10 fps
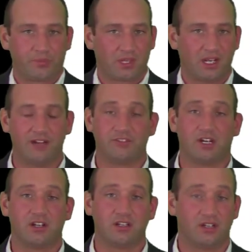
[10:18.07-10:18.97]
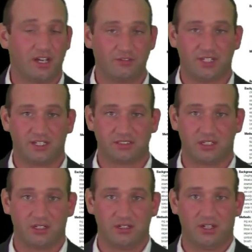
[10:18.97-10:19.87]
I've done it, I've tested
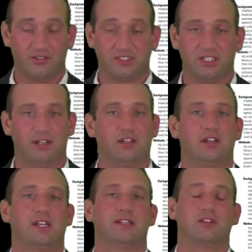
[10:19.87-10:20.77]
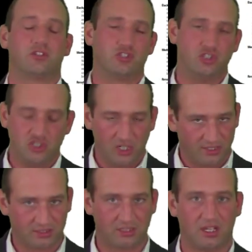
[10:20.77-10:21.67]
it, I've seen it. It looks
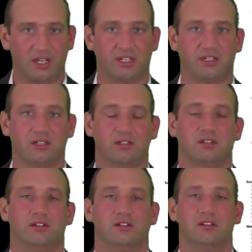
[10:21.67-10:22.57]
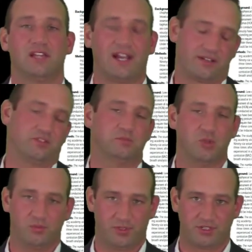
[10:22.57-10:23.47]
just like lack of
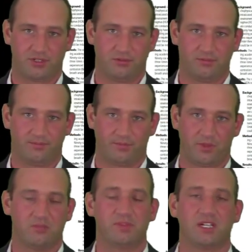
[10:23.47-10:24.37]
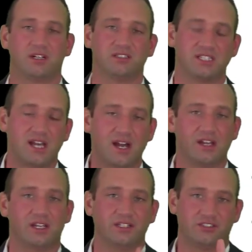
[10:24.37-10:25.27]
smooth pursuit because the eye
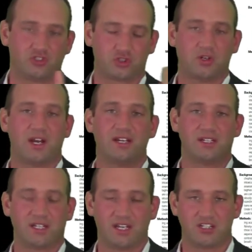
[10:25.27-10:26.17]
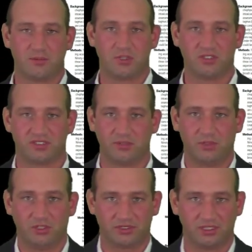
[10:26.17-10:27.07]
is trying to catch up to the
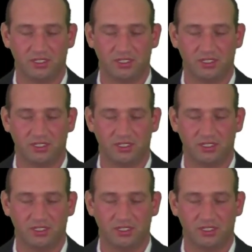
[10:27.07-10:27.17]
stimulus.